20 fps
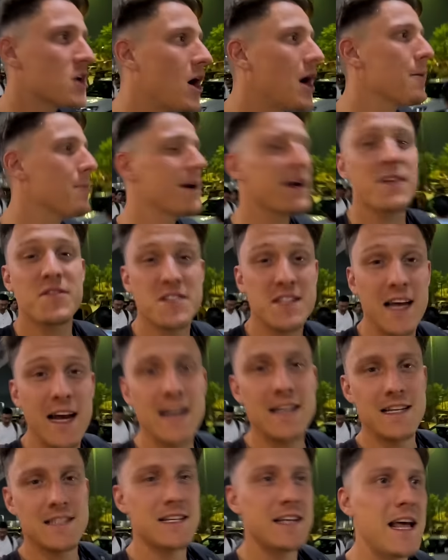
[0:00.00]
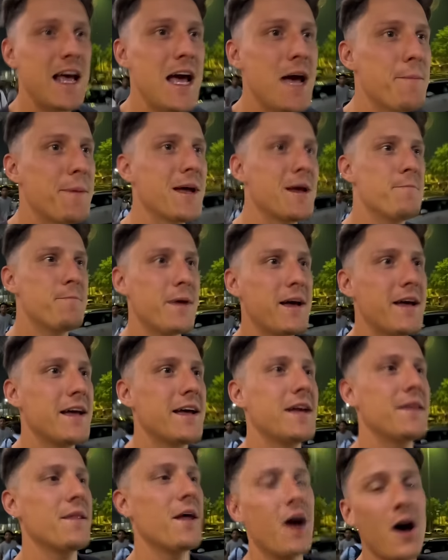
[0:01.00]
time we have stayed at an Airbnb
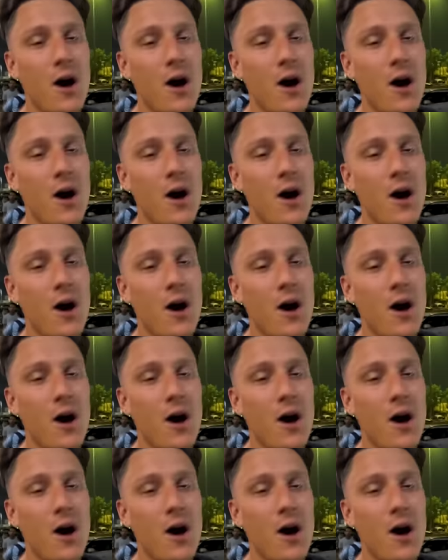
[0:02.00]
in the